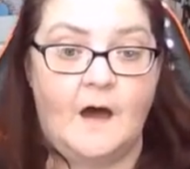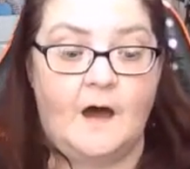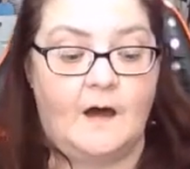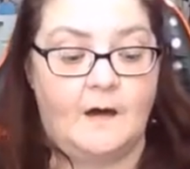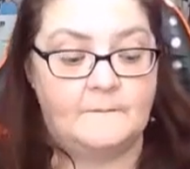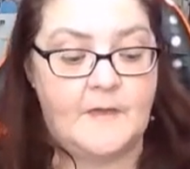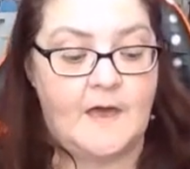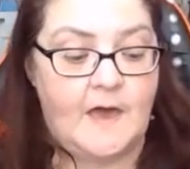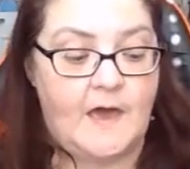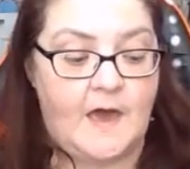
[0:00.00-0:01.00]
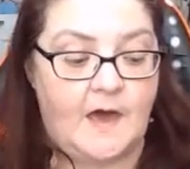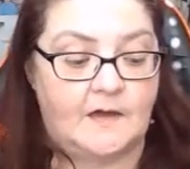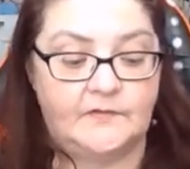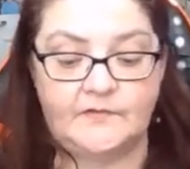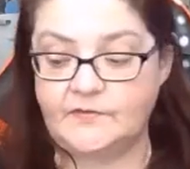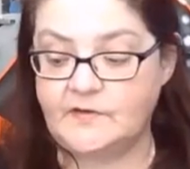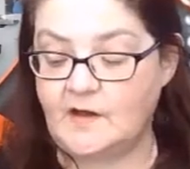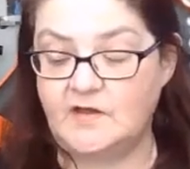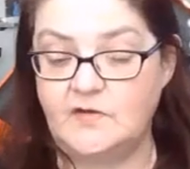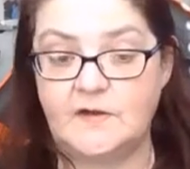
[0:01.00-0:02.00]
and
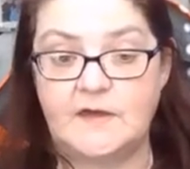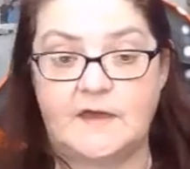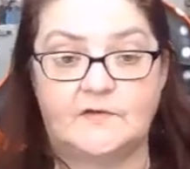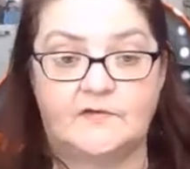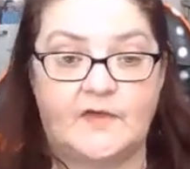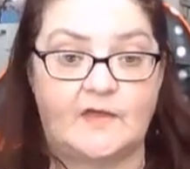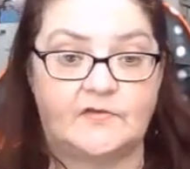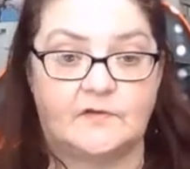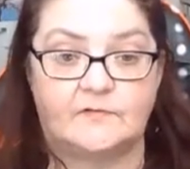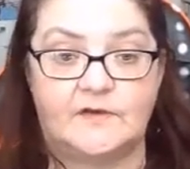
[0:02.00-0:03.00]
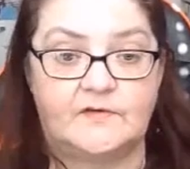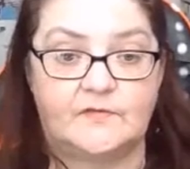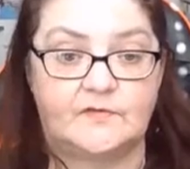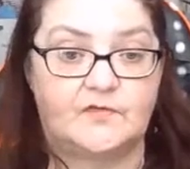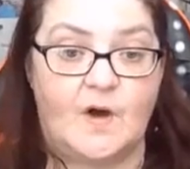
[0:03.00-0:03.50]
you can get sets of these for